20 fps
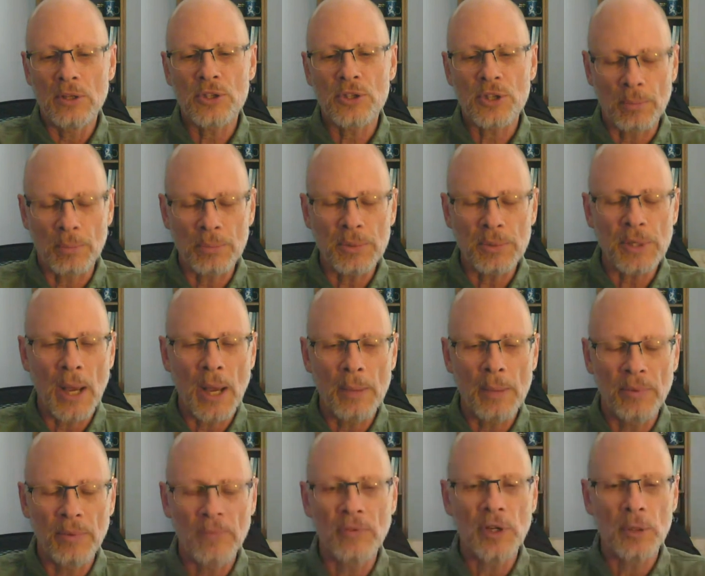some type of
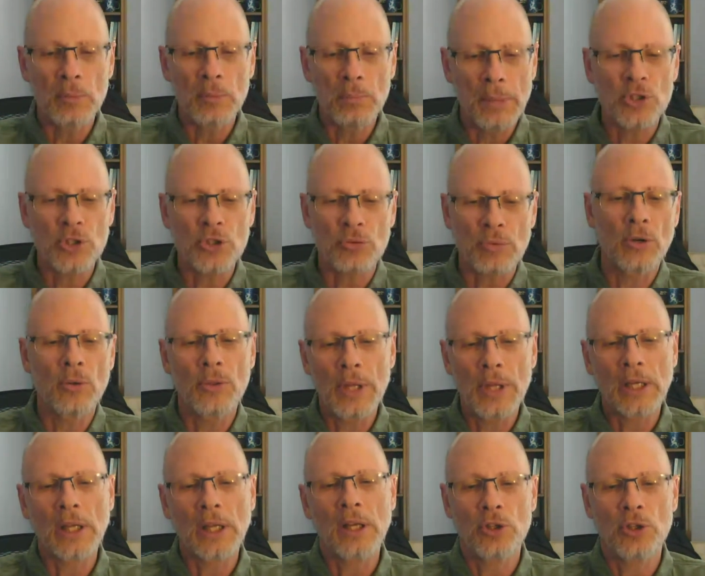an administrator
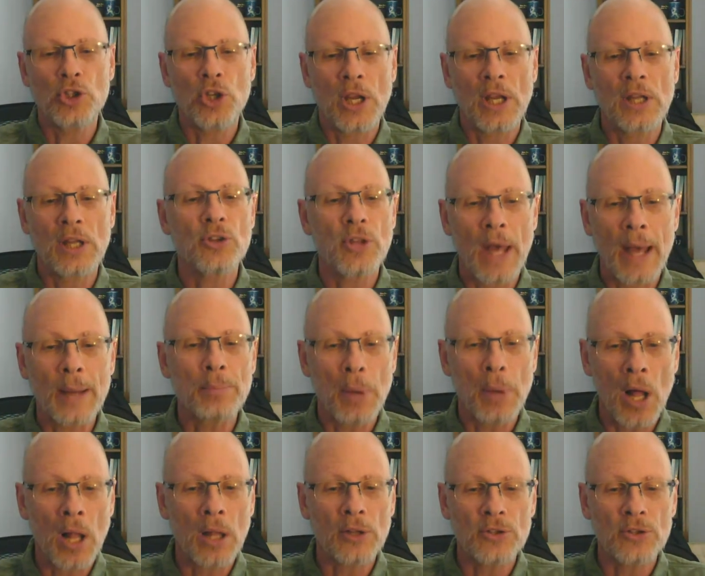that can change
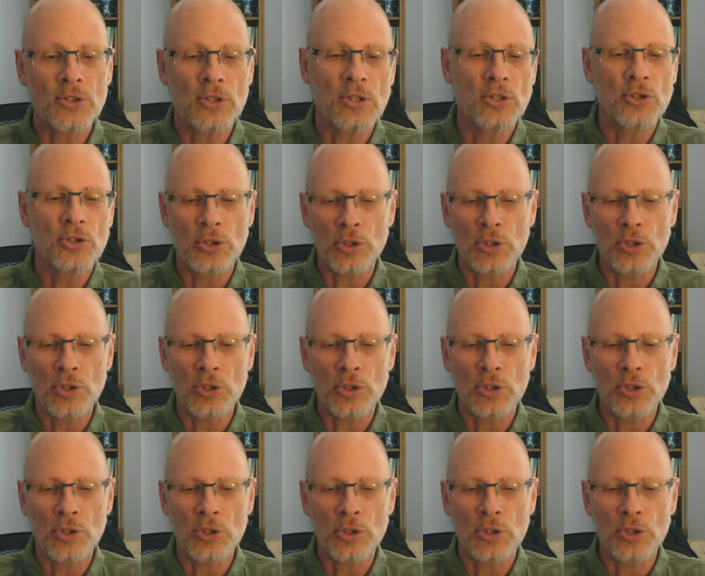that policy.